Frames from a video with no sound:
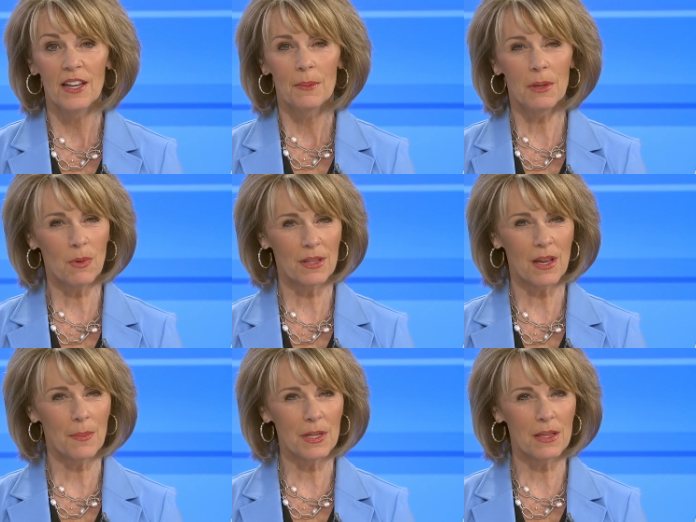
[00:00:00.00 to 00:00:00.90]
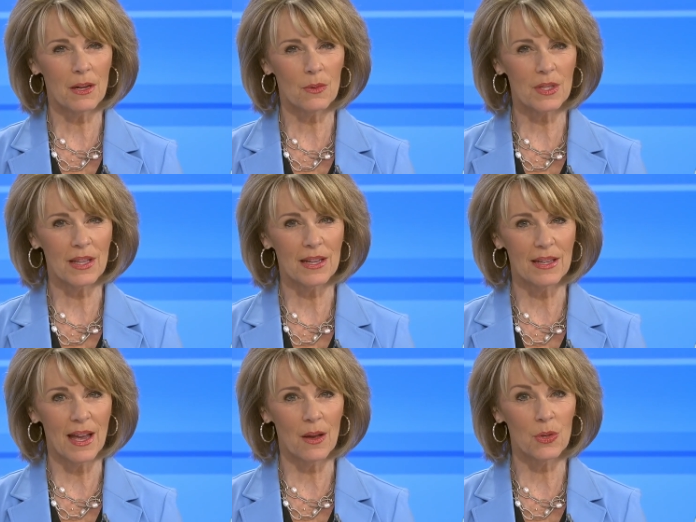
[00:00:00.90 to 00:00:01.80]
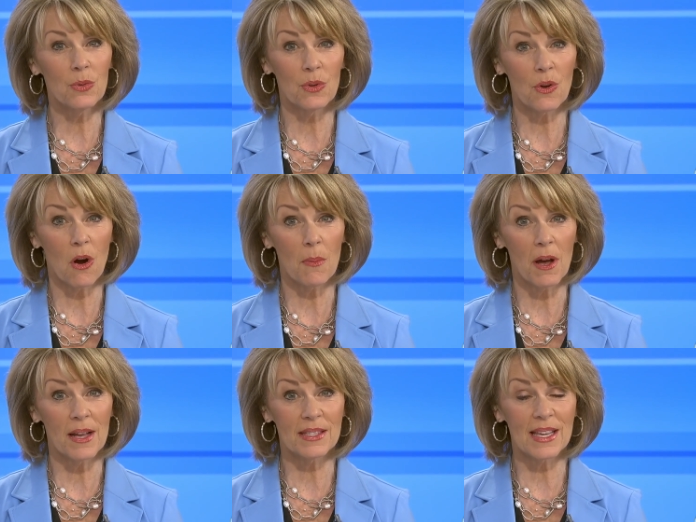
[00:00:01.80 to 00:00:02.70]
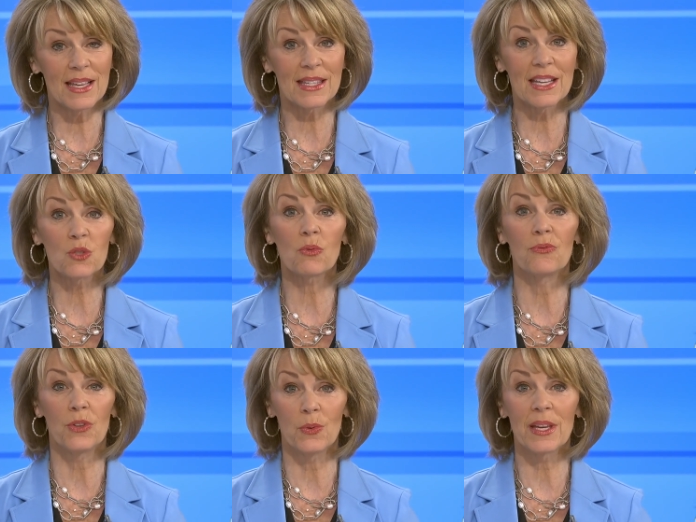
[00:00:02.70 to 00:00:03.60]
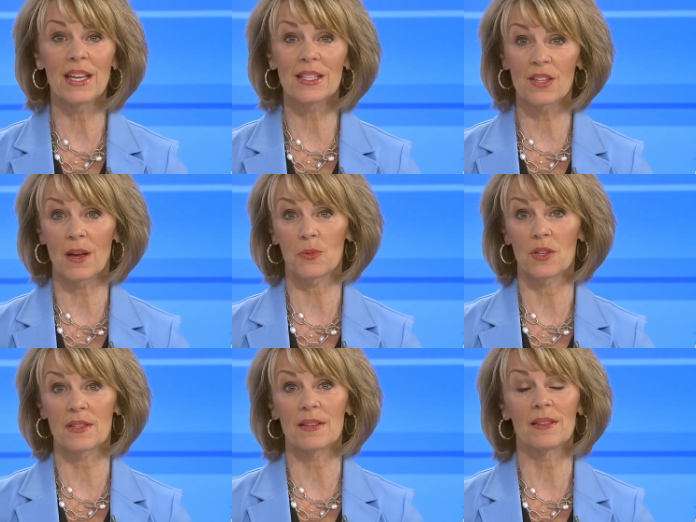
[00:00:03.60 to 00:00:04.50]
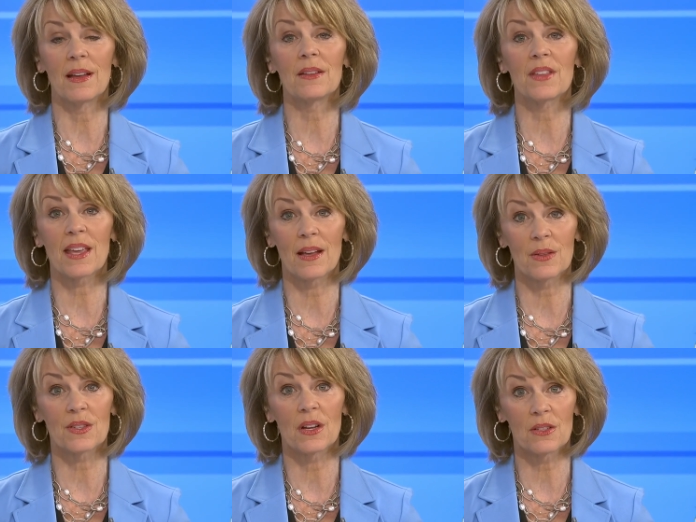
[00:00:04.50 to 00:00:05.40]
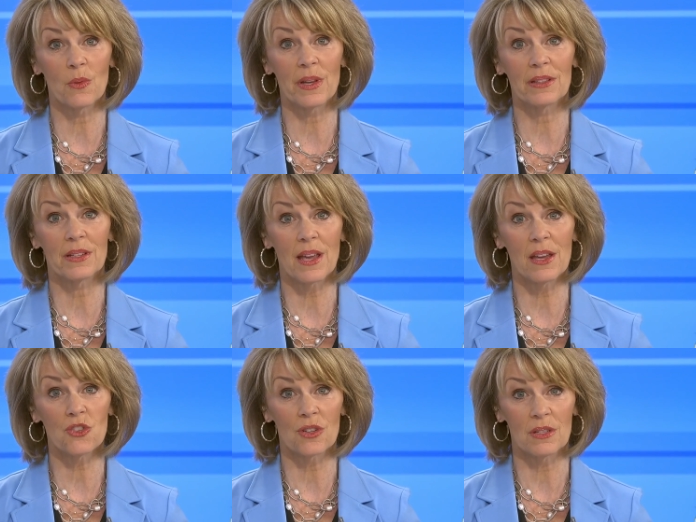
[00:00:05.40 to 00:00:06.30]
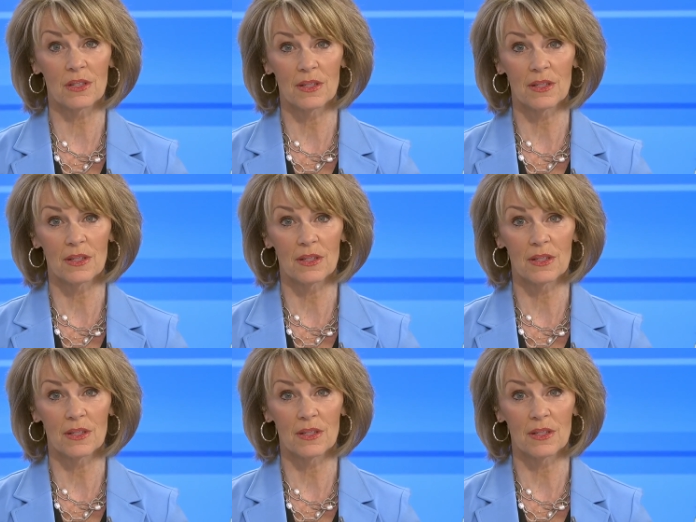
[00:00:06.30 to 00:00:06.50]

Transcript: Meanwhile, the company that owns the land now, Union Carbide, says it's reviewing its options in light of the county's ongoing litigation.